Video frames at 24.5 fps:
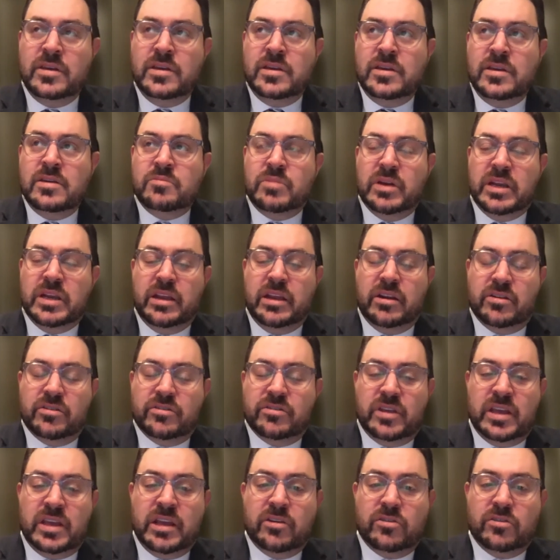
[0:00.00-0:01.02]
But
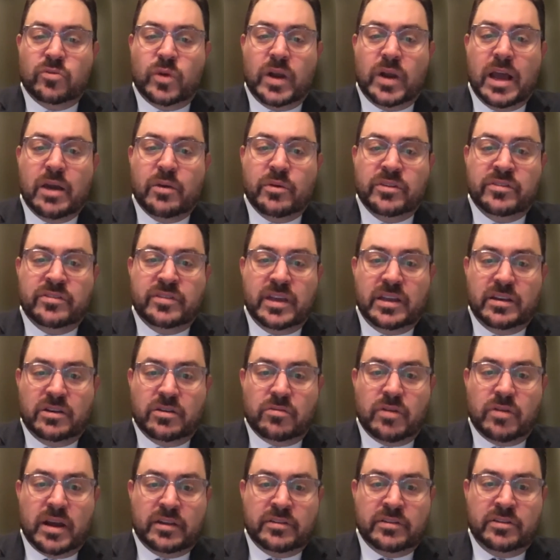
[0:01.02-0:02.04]
here's what I would say
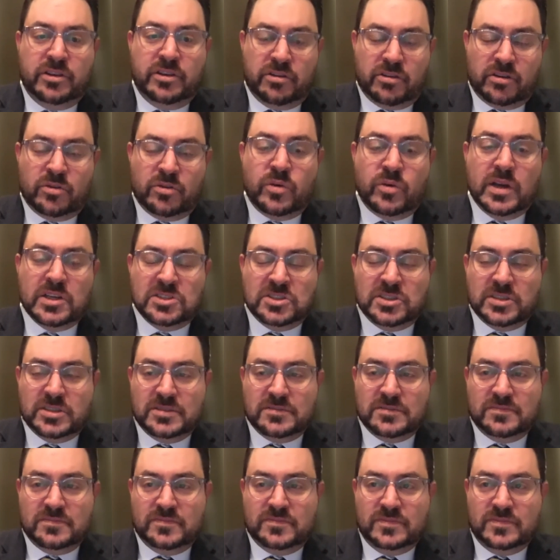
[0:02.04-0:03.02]
direct to your question.